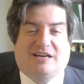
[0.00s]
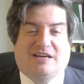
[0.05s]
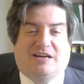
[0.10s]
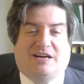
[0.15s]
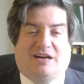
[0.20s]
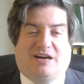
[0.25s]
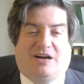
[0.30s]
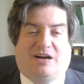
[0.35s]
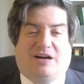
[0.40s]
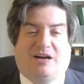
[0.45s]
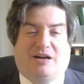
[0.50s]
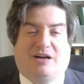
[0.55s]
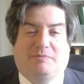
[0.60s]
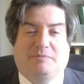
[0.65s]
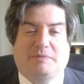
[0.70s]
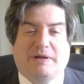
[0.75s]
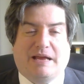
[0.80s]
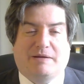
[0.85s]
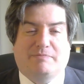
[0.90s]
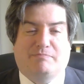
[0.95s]

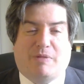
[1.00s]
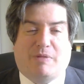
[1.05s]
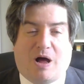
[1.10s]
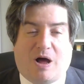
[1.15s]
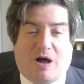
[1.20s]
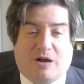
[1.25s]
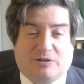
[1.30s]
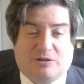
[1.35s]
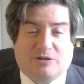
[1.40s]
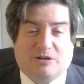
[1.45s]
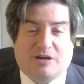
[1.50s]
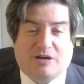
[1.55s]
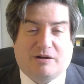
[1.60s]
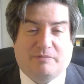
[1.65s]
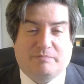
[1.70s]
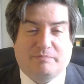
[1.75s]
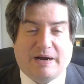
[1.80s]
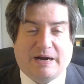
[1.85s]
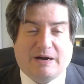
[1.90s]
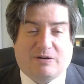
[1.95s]
Um, a modern
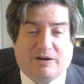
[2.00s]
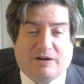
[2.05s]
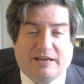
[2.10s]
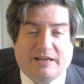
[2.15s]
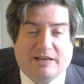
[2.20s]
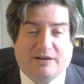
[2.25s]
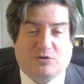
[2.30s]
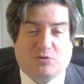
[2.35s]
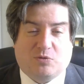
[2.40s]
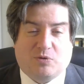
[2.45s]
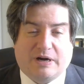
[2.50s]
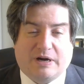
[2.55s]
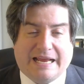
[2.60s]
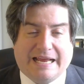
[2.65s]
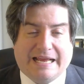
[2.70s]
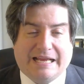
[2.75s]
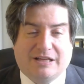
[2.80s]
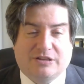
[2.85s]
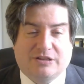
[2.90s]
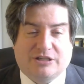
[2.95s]
American or
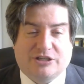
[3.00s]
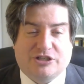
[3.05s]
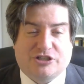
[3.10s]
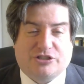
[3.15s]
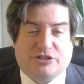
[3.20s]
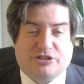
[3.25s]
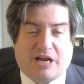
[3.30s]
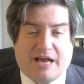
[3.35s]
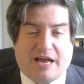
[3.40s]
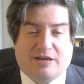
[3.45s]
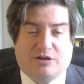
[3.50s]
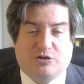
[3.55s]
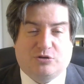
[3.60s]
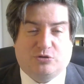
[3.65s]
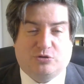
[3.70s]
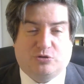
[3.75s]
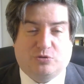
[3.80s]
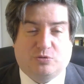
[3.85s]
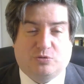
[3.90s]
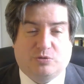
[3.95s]
English
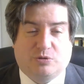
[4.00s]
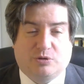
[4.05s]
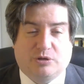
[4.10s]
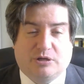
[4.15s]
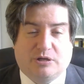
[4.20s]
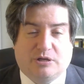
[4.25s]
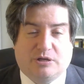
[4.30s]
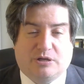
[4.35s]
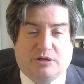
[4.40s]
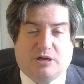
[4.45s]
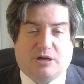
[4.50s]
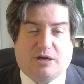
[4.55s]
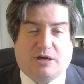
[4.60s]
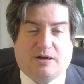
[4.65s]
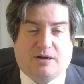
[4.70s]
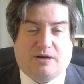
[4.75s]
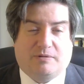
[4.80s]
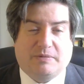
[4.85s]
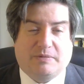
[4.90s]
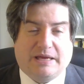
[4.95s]
haiku
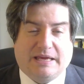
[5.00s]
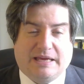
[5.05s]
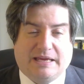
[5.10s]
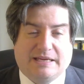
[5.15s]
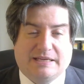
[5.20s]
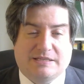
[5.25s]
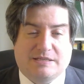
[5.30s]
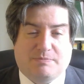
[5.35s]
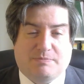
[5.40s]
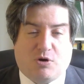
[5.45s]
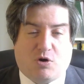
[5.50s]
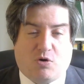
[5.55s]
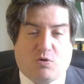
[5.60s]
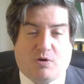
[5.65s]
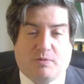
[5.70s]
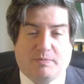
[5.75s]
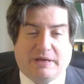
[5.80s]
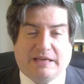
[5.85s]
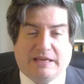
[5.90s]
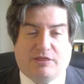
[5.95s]
um, is a
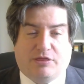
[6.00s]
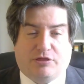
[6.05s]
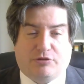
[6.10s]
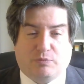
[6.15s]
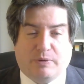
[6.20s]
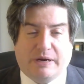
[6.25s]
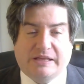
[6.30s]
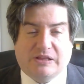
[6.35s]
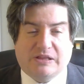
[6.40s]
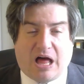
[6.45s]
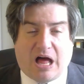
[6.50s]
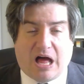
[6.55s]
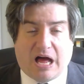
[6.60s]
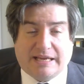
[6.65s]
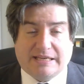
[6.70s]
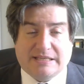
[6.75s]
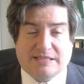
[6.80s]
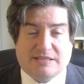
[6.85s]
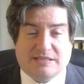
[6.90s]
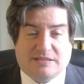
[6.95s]
poem in three
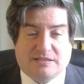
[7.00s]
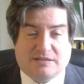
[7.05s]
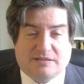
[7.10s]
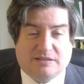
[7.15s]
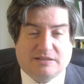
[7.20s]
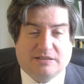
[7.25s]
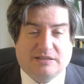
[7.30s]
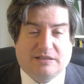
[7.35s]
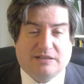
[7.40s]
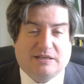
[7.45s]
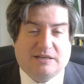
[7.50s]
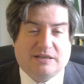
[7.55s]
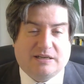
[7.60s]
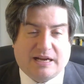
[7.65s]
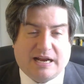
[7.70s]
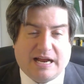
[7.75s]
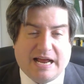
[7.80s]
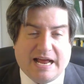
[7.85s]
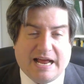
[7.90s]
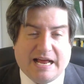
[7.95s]
lines,
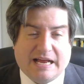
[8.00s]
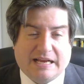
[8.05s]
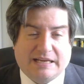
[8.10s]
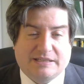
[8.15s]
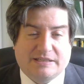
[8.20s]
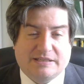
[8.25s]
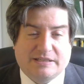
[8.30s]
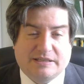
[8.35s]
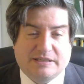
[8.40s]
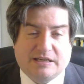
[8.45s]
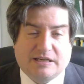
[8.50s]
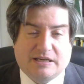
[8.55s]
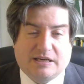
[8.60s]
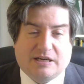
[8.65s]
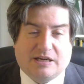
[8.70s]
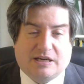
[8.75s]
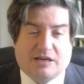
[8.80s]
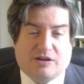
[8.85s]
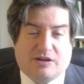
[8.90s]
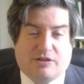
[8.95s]
and
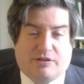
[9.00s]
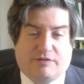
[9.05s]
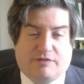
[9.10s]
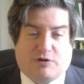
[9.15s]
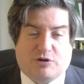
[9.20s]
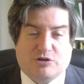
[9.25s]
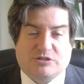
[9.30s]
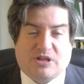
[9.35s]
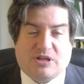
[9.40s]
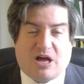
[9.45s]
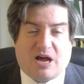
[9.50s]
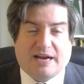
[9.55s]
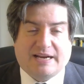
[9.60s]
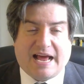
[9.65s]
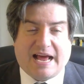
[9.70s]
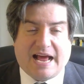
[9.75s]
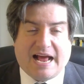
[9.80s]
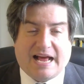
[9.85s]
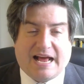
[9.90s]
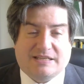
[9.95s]
the first line
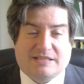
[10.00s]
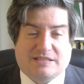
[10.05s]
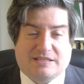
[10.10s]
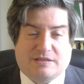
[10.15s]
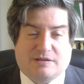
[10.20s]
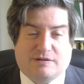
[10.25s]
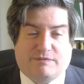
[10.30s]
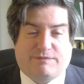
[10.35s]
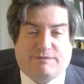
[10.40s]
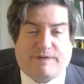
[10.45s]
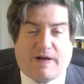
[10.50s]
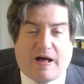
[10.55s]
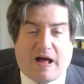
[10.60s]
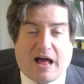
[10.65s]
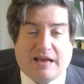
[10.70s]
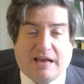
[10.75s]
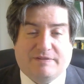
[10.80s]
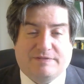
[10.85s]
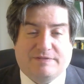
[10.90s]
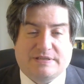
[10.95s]
has
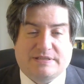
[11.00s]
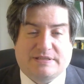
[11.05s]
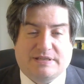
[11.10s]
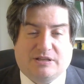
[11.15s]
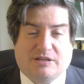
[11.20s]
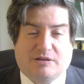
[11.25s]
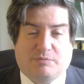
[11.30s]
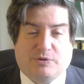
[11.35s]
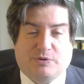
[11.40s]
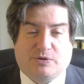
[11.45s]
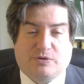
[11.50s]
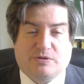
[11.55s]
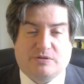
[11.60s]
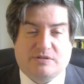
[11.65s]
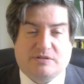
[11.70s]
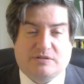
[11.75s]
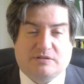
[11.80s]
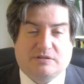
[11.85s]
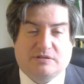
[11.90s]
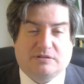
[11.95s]
five
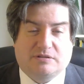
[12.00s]
syllables,